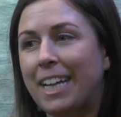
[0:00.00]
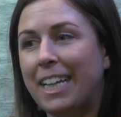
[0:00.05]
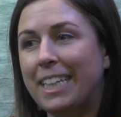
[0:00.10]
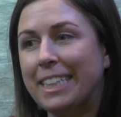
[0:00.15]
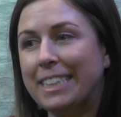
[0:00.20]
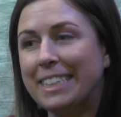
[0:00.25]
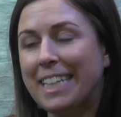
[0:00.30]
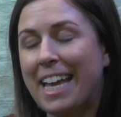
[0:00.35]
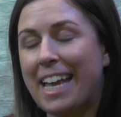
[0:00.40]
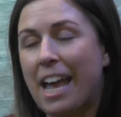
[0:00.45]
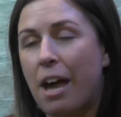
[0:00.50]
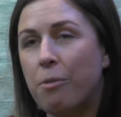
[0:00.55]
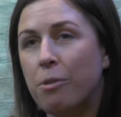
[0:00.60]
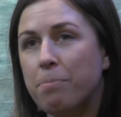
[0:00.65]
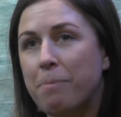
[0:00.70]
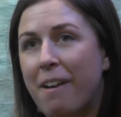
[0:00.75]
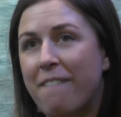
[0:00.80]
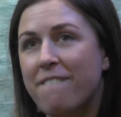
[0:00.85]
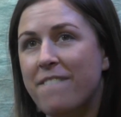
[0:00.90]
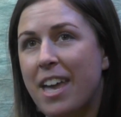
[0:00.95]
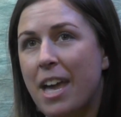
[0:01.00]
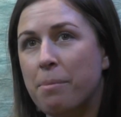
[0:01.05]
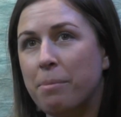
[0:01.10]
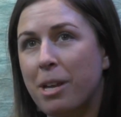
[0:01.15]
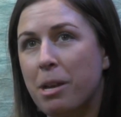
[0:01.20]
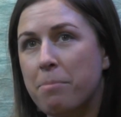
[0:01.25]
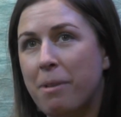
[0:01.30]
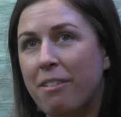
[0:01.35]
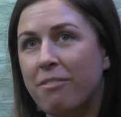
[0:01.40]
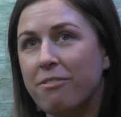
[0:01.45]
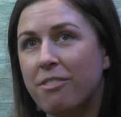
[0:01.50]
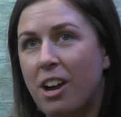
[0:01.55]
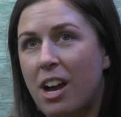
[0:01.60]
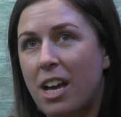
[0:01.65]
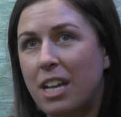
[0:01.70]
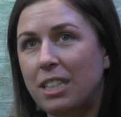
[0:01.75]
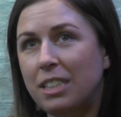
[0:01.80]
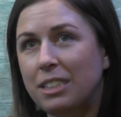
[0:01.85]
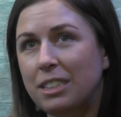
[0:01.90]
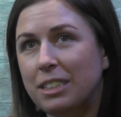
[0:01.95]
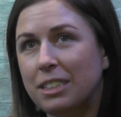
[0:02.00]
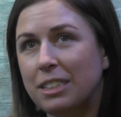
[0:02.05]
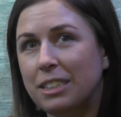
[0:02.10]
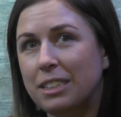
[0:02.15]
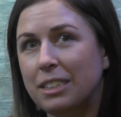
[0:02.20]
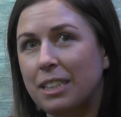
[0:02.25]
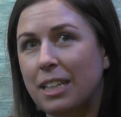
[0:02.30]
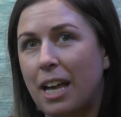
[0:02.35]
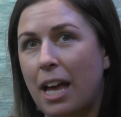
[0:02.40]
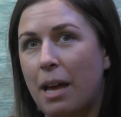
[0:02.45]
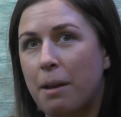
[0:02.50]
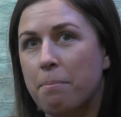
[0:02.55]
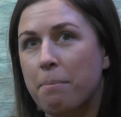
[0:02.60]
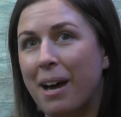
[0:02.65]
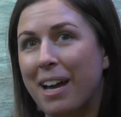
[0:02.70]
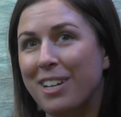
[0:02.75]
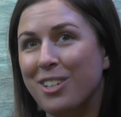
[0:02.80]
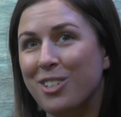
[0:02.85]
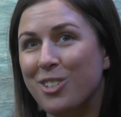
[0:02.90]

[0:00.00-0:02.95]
like to hang out with my family and my friends, and my